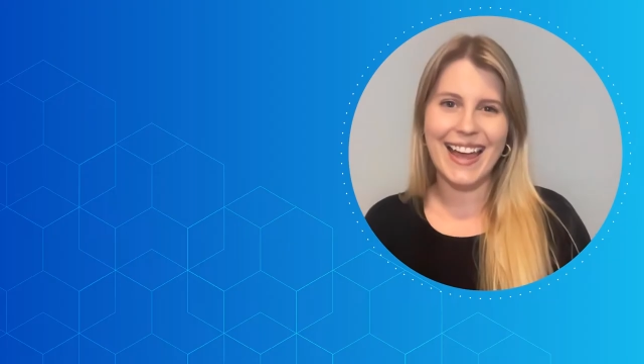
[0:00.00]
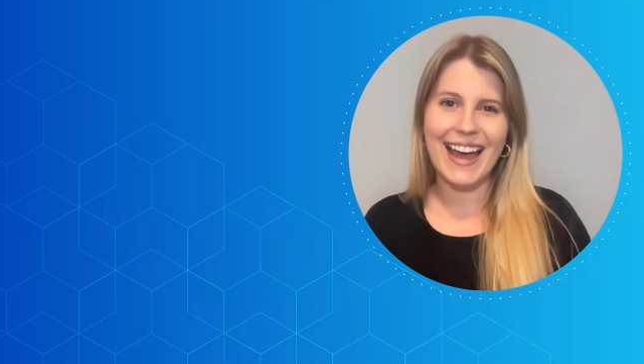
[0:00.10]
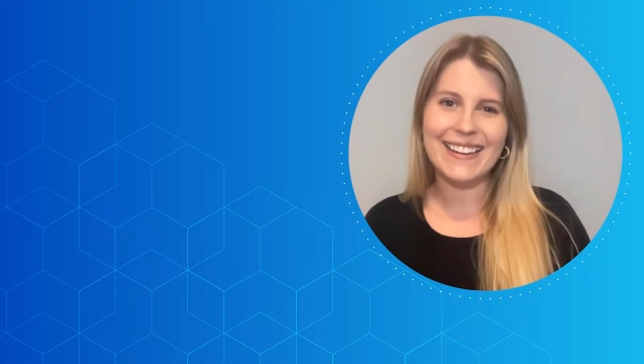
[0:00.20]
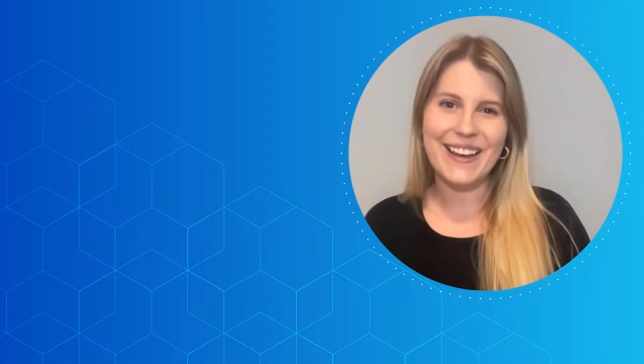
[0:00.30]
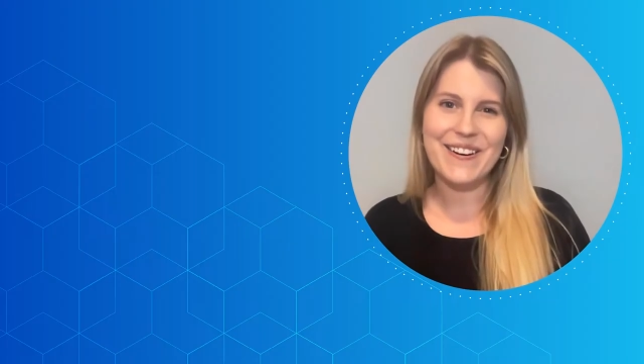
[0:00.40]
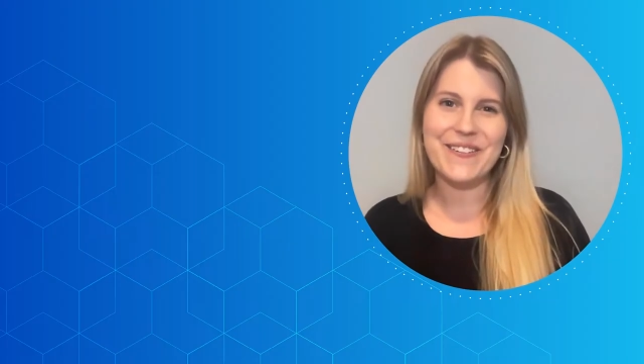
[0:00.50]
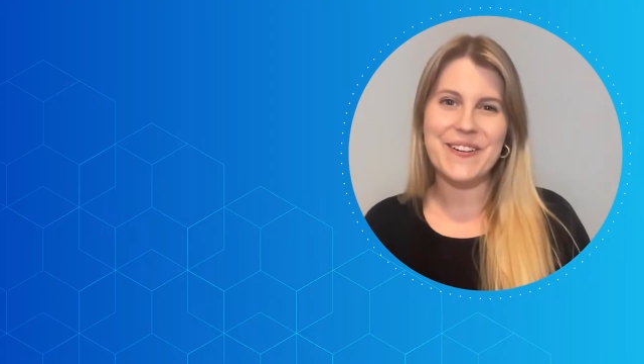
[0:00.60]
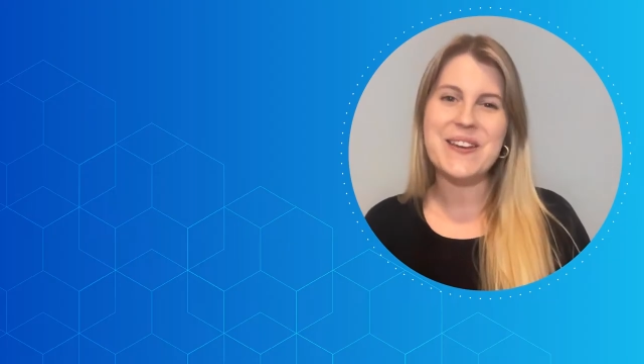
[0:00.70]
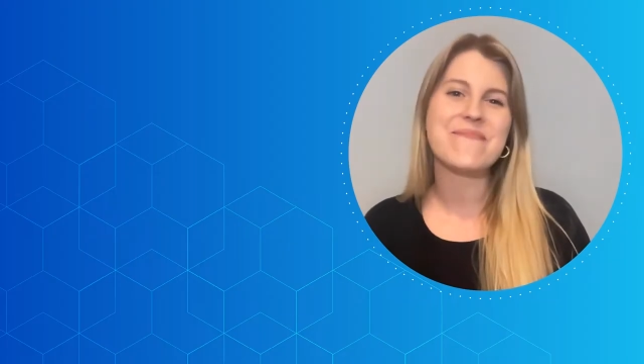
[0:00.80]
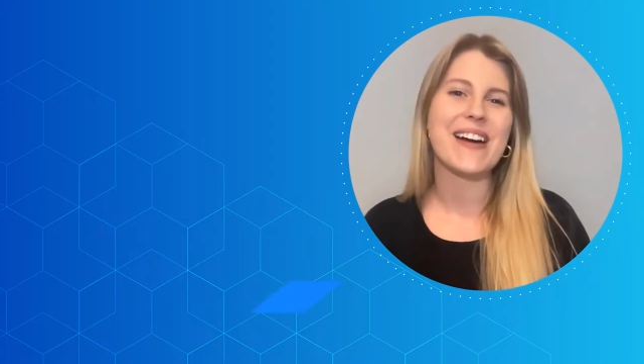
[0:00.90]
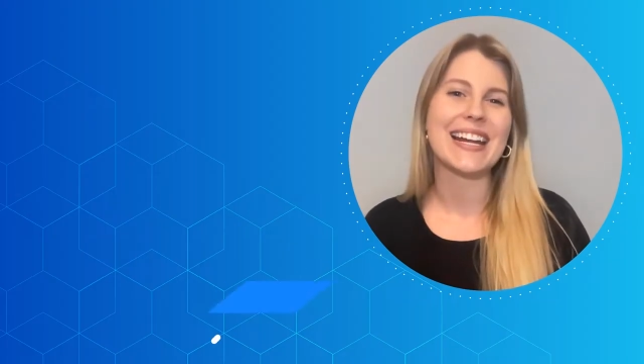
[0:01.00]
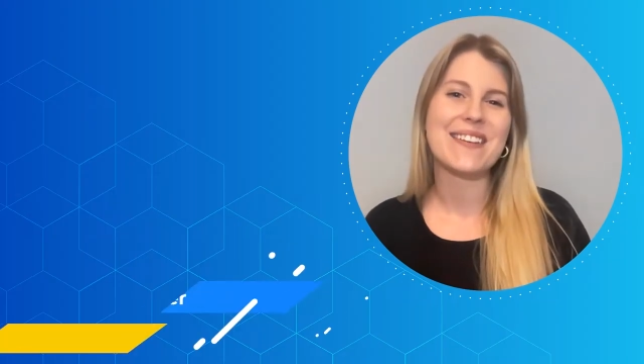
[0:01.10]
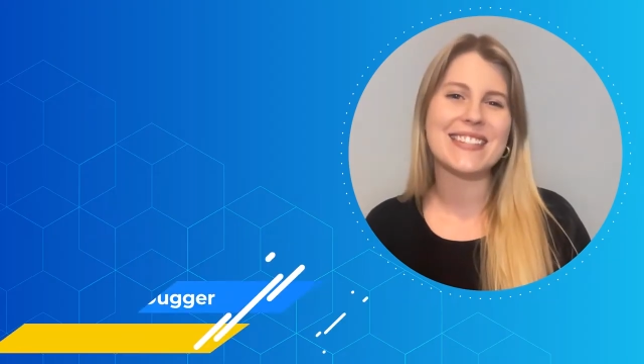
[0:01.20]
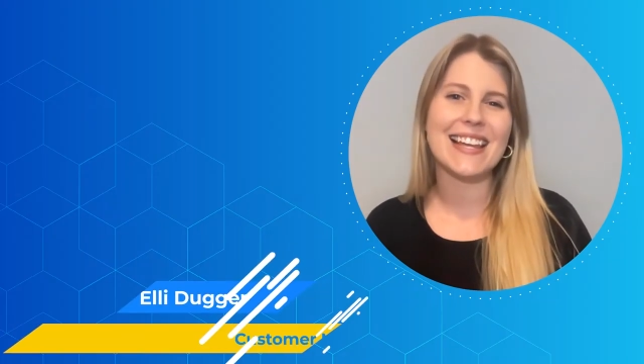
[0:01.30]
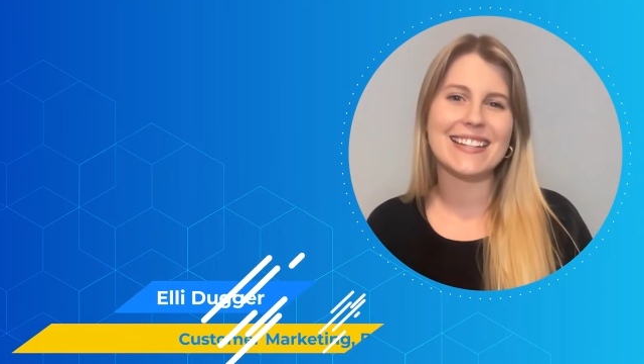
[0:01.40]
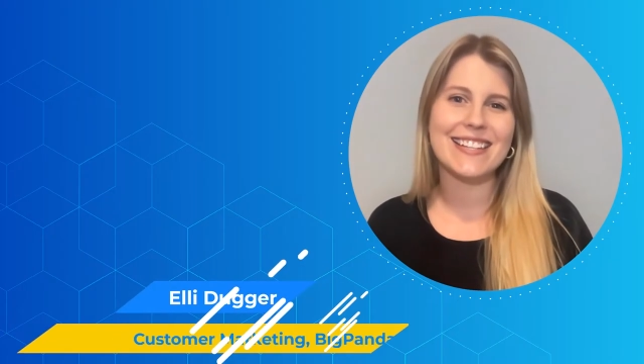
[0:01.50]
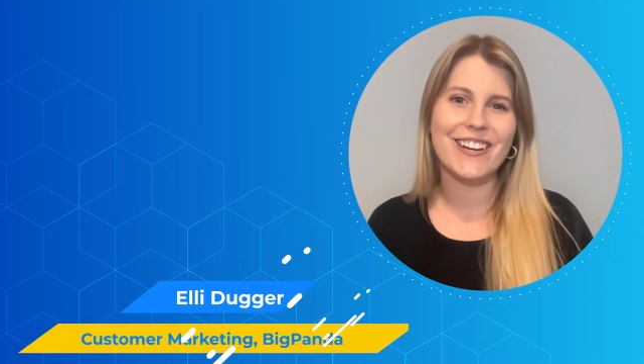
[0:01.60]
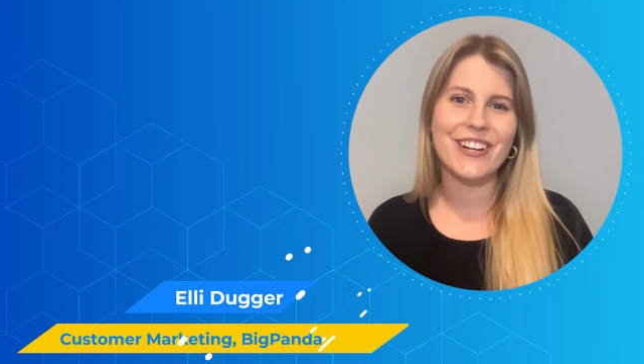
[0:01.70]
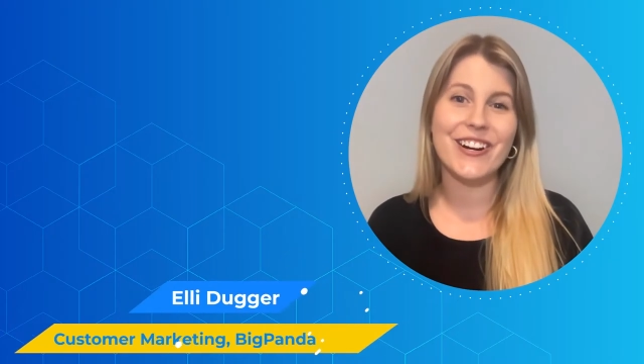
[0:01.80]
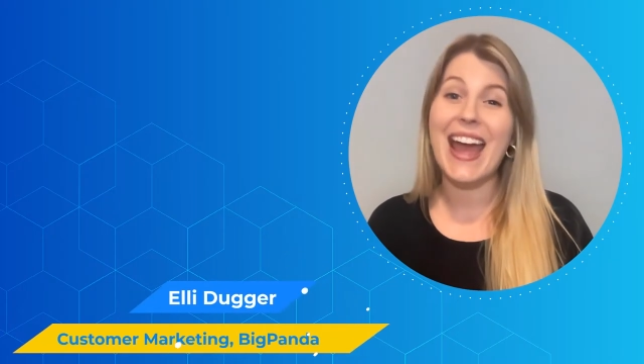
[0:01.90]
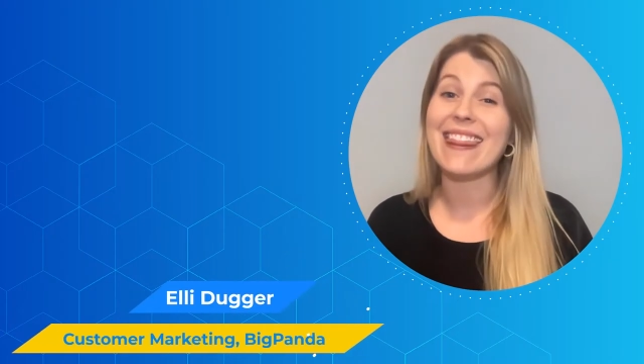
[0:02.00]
Hello, my name is Ellie Duggar,